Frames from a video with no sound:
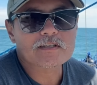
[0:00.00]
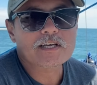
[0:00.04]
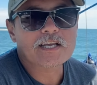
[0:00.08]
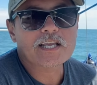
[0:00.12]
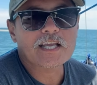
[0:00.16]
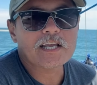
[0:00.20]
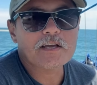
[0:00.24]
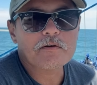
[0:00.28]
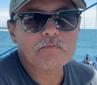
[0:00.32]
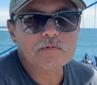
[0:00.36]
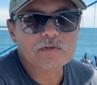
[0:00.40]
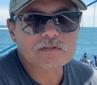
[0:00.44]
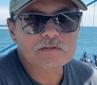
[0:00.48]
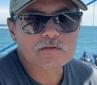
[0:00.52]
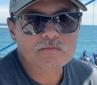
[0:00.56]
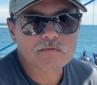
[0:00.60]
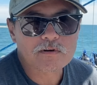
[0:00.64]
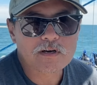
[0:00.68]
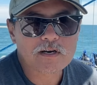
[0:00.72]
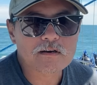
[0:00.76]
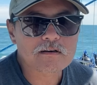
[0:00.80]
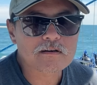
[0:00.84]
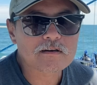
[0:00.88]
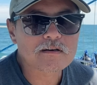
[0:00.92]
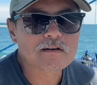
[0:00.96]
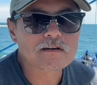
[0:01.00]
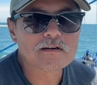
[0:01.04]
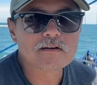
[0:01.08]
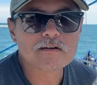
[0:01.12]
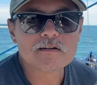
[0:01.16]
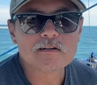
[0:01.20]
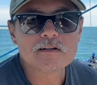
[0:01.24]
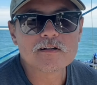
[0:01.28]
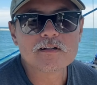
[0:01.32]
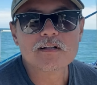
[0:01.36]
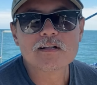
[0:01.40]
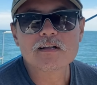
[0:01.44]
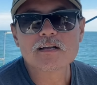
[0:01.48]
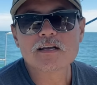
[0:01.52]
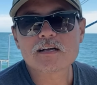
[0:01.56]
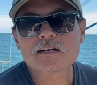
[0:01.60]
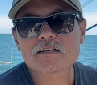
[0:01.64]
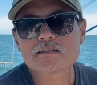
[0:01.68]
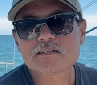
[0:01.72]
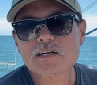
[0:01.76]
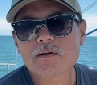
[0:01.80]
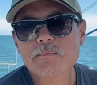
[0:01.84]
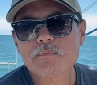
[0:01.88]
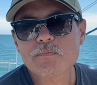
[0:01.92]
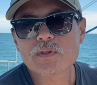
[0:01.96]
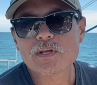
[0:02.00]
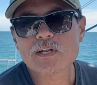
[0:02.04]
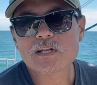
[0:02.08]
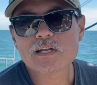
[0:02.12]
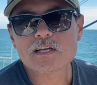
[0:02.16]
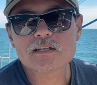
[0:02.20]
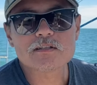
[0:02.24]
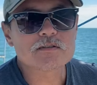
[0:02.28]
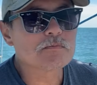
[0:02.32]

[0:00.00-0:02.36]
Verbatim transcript: it was a rudder, except that it's